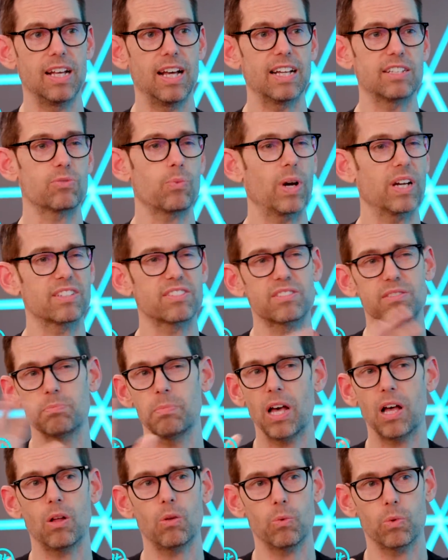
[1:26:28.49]
That's why
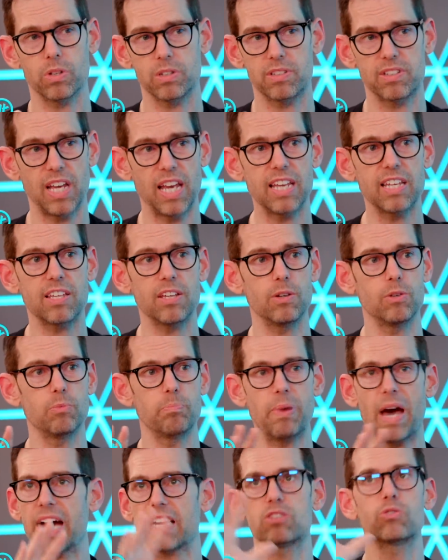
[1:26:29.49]
smell will take you
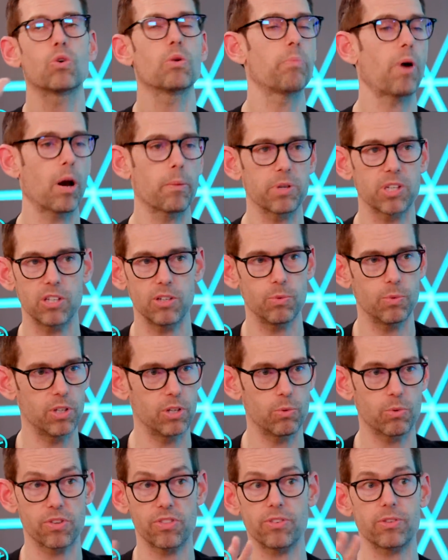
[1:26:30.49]
back to a barbecue when
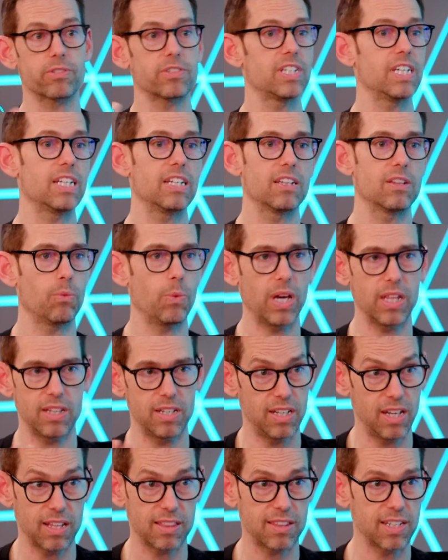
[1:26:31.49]
you were 13 in the way
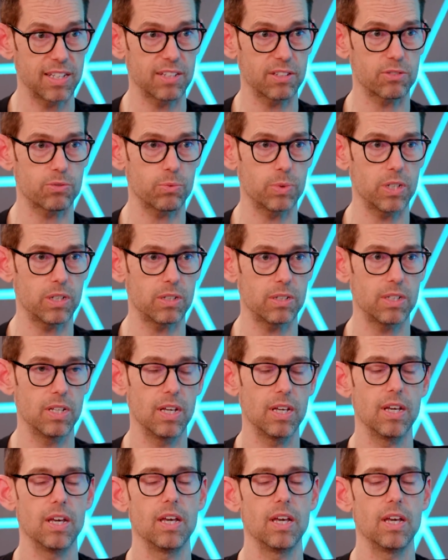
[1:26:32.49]
that nothing else will.